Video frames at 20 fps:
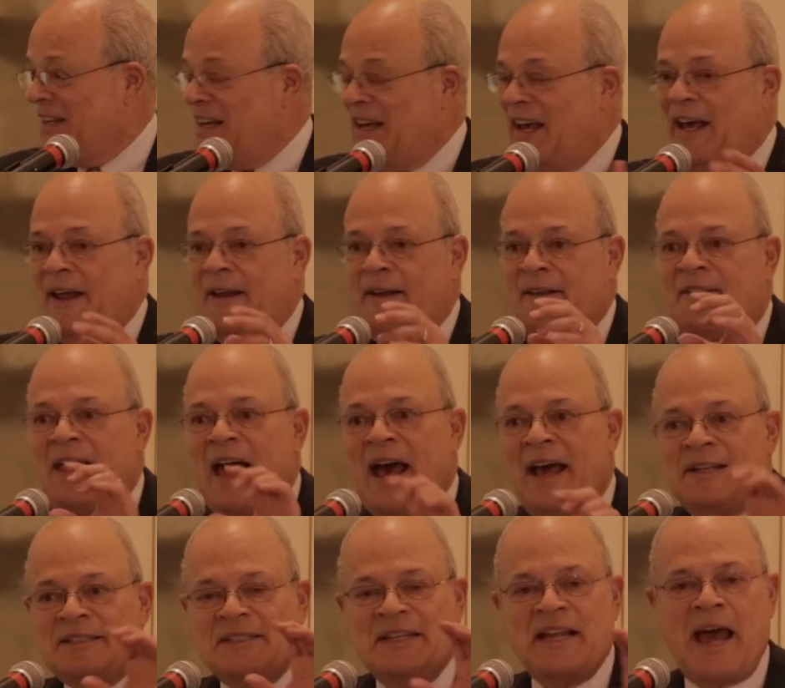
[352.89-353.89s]
And
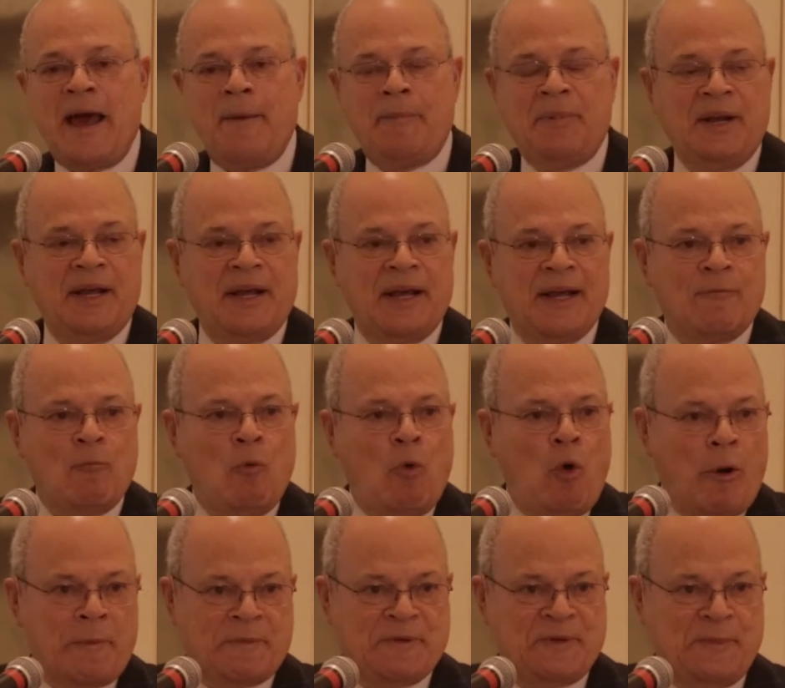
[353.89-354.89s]
that is happening at
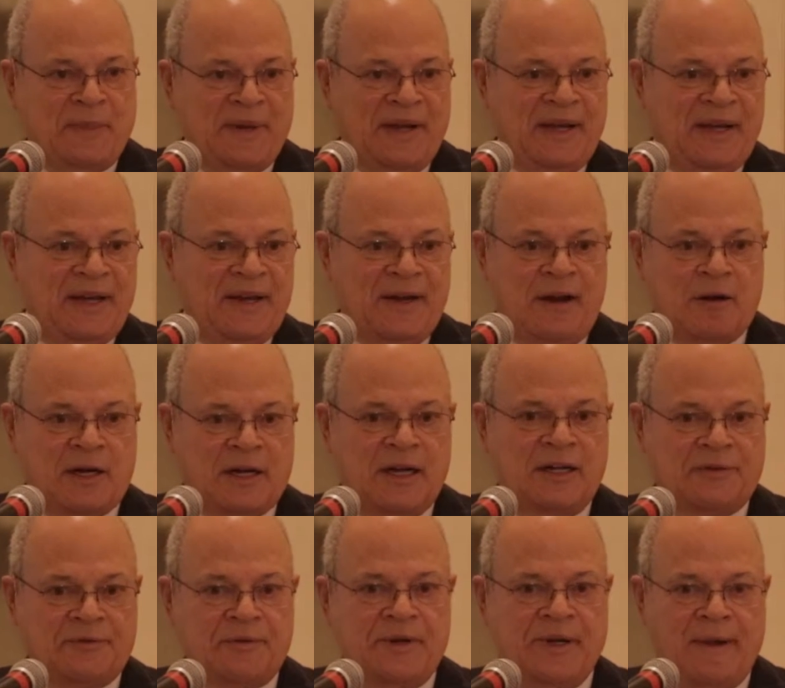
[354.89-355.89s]
warp speed in our
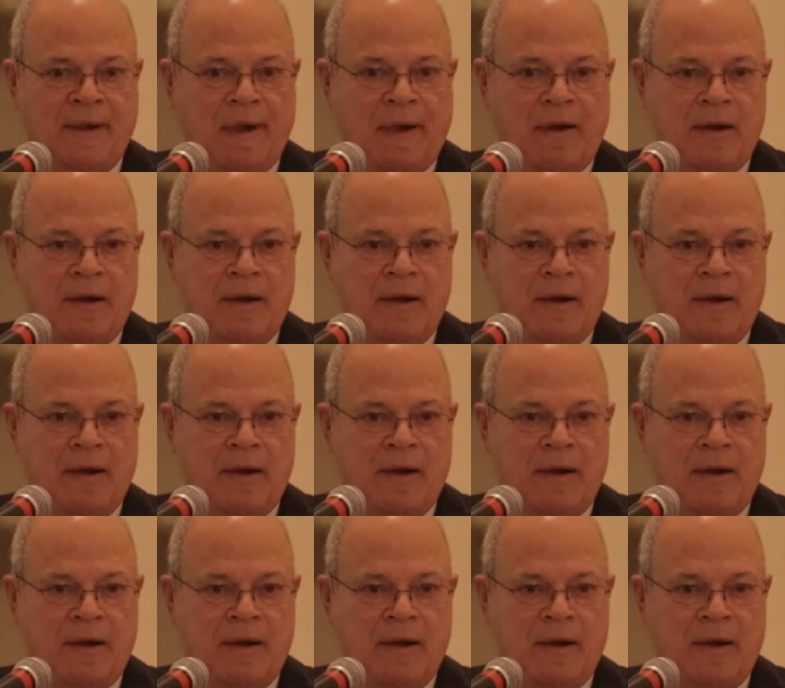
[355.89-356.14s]
country,